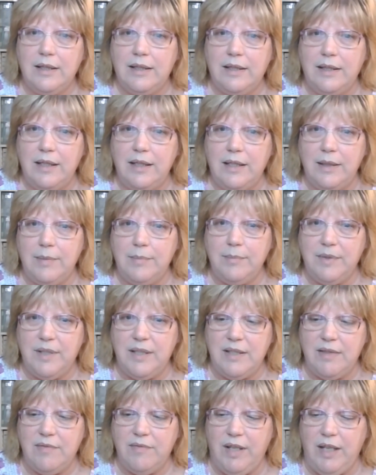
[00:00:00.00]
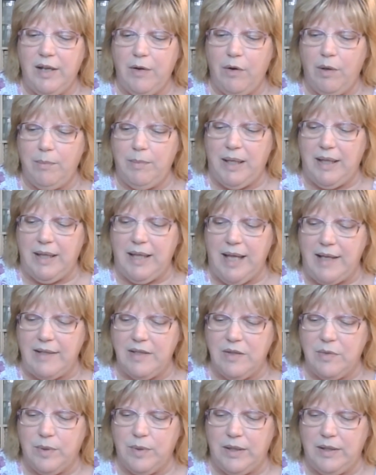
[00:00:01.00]
this video and my
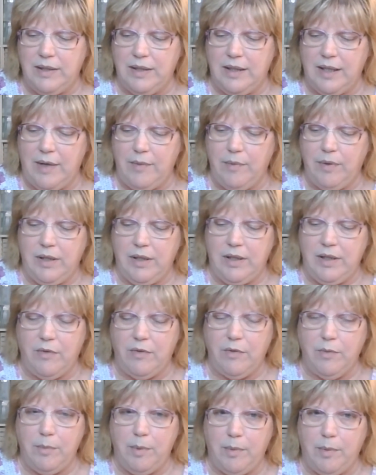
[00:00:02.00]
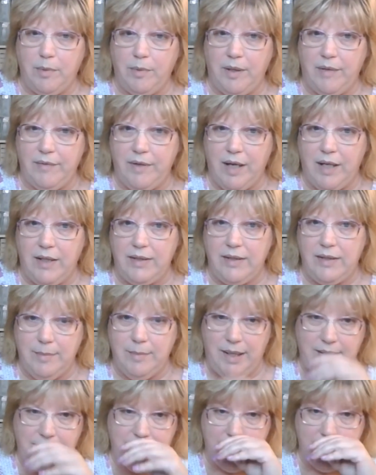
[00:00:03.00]
last one that I really don't remember what I've gotten in the
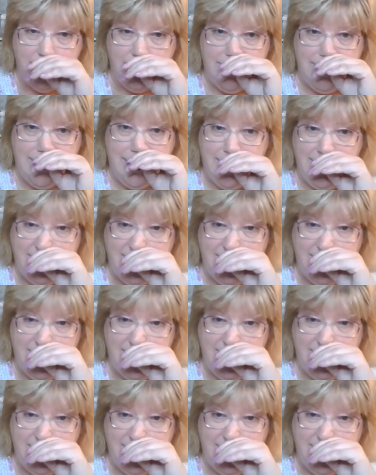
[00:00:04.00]
mail since then.